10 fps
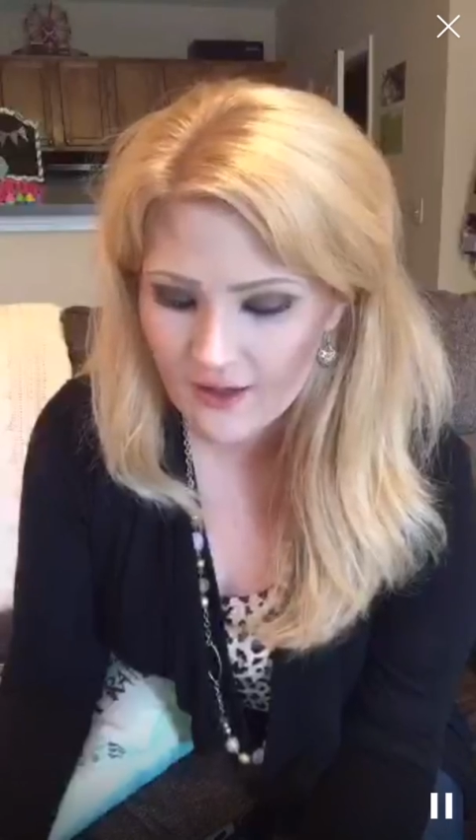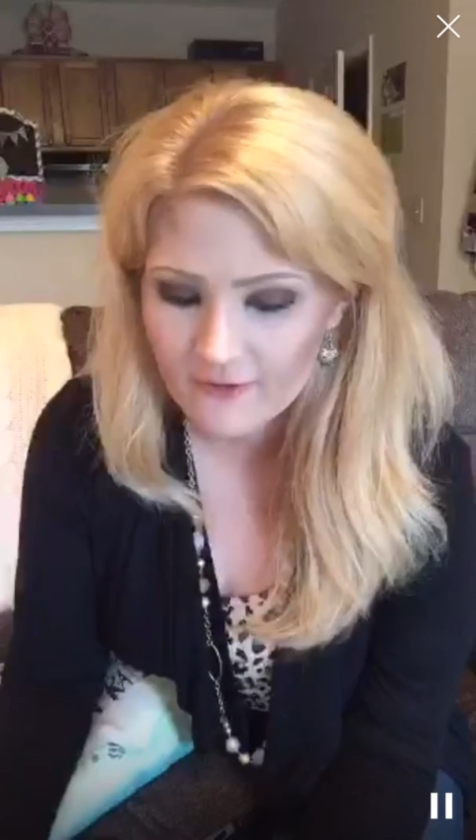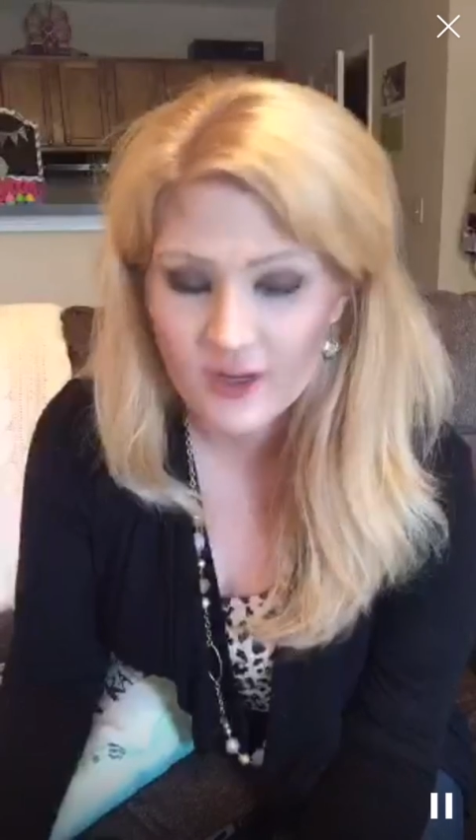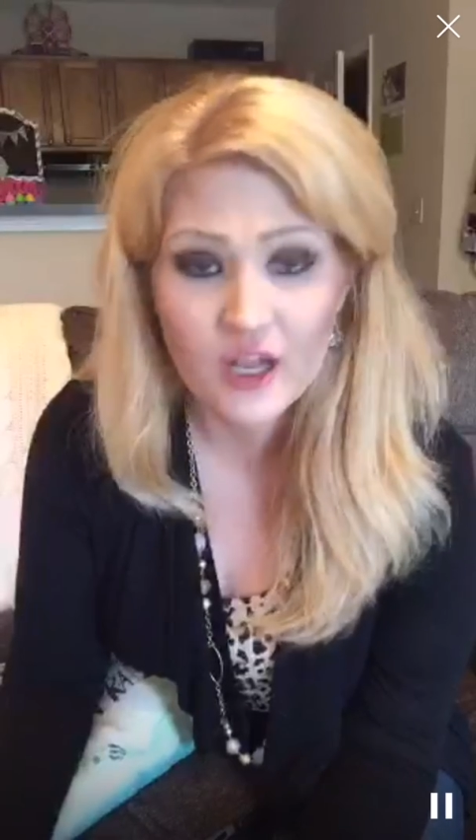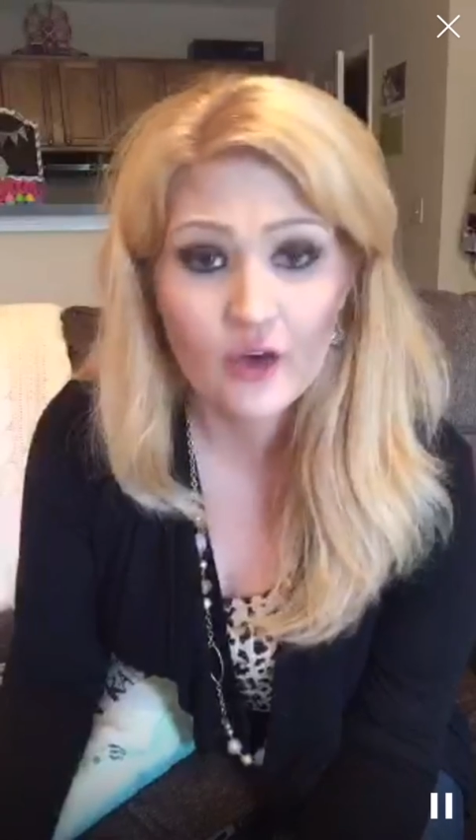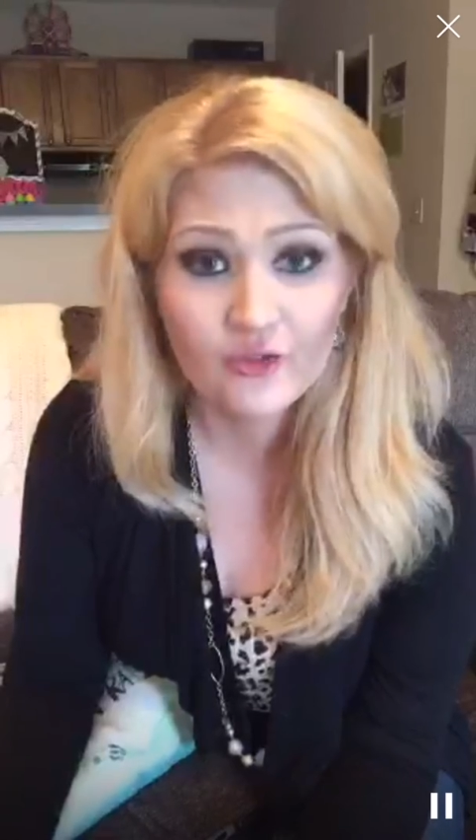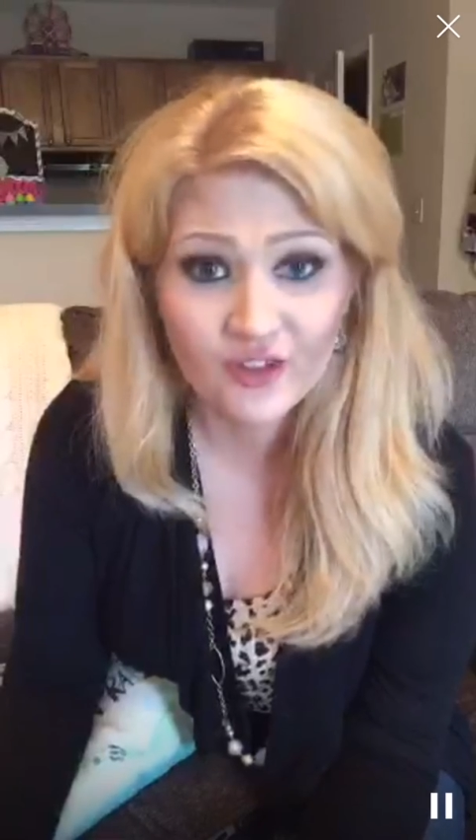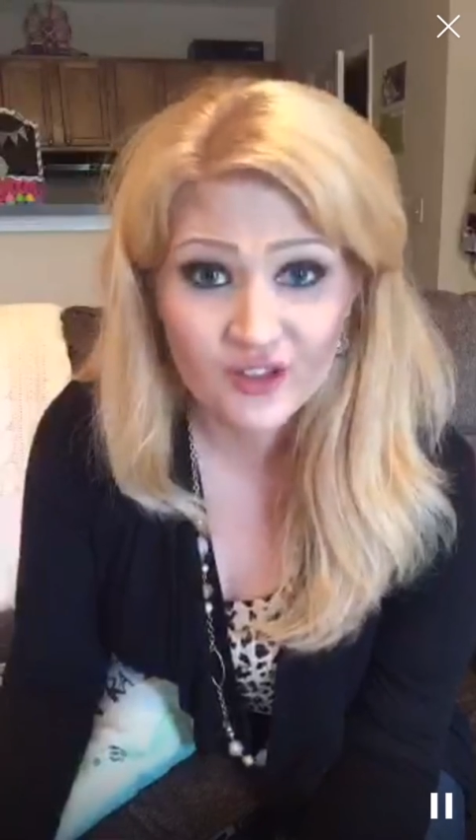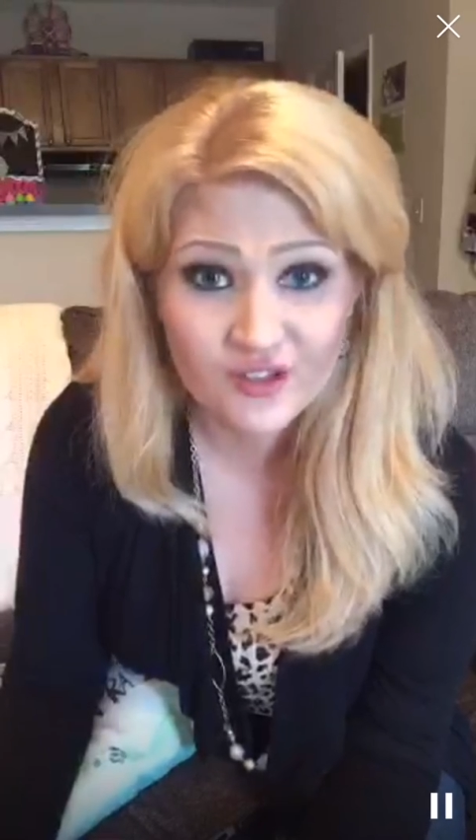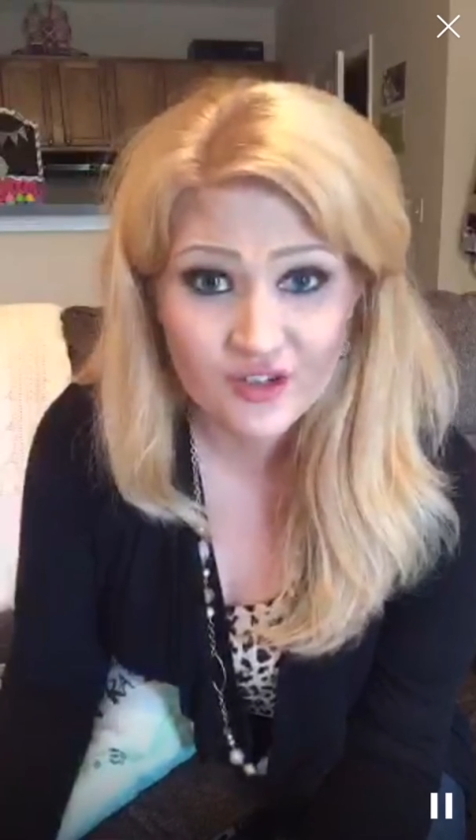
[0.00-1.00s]
video
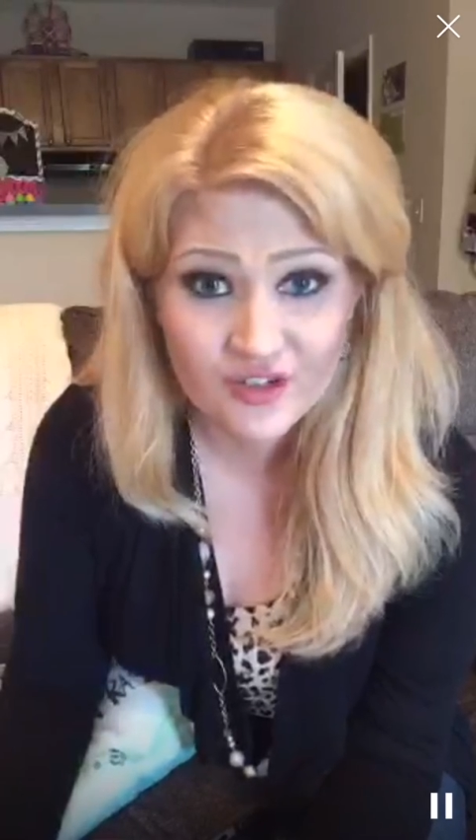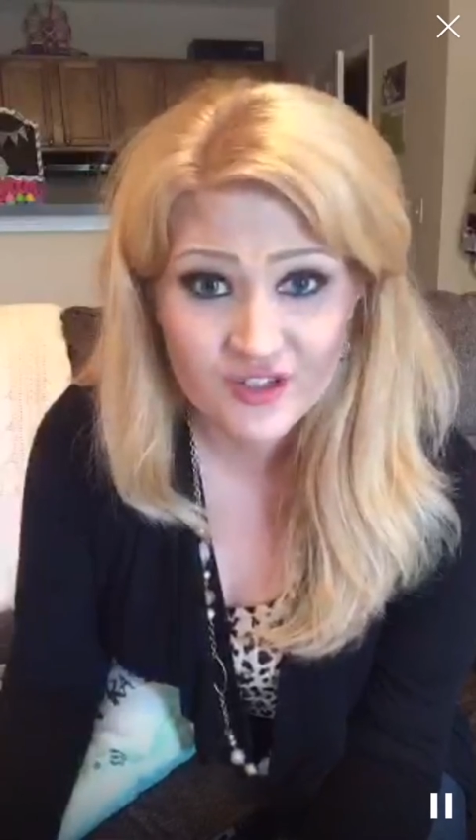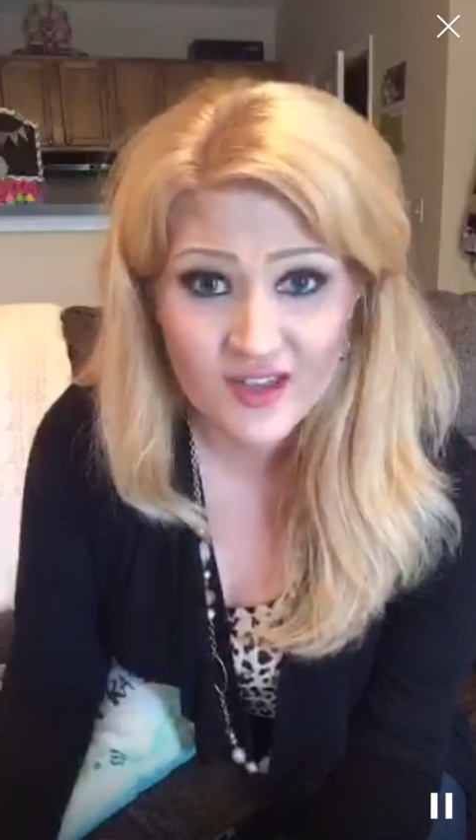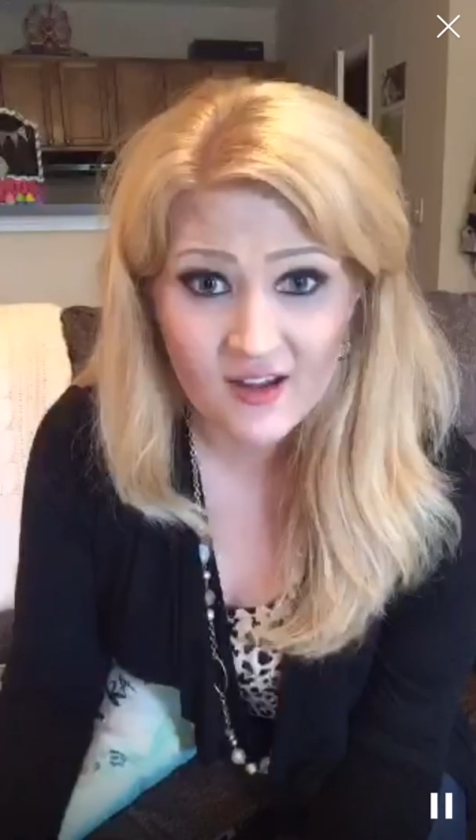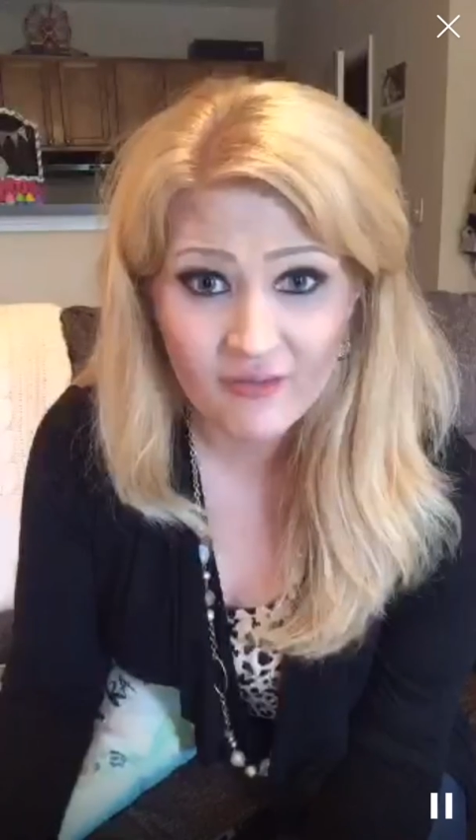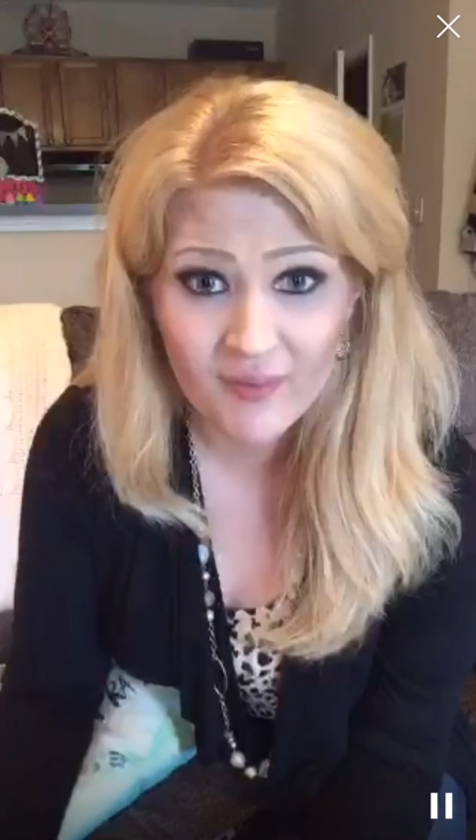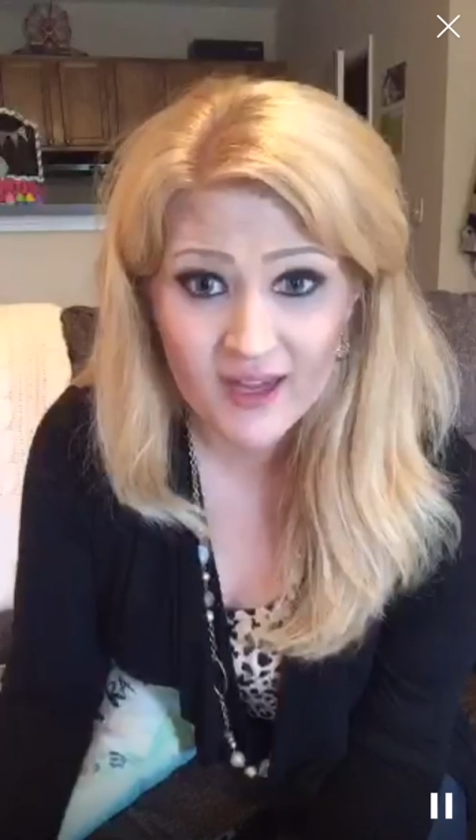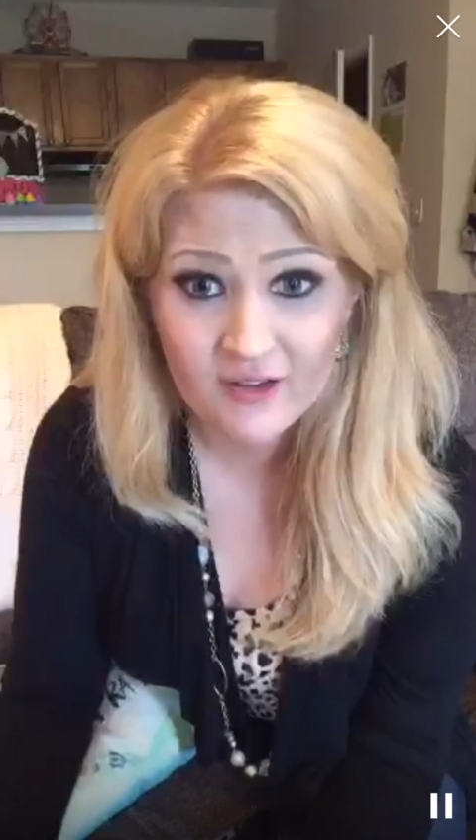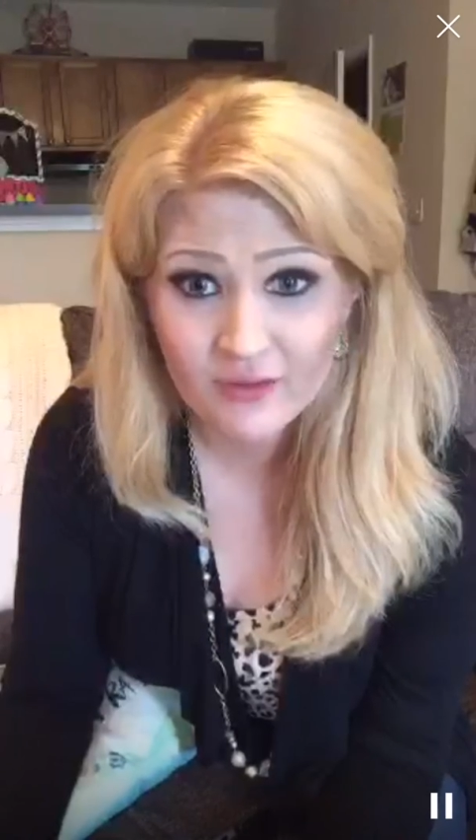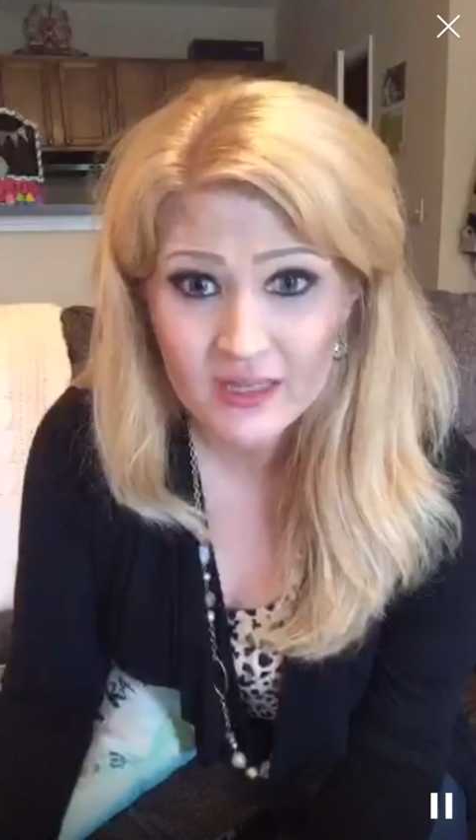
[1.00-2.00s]
filters that have made it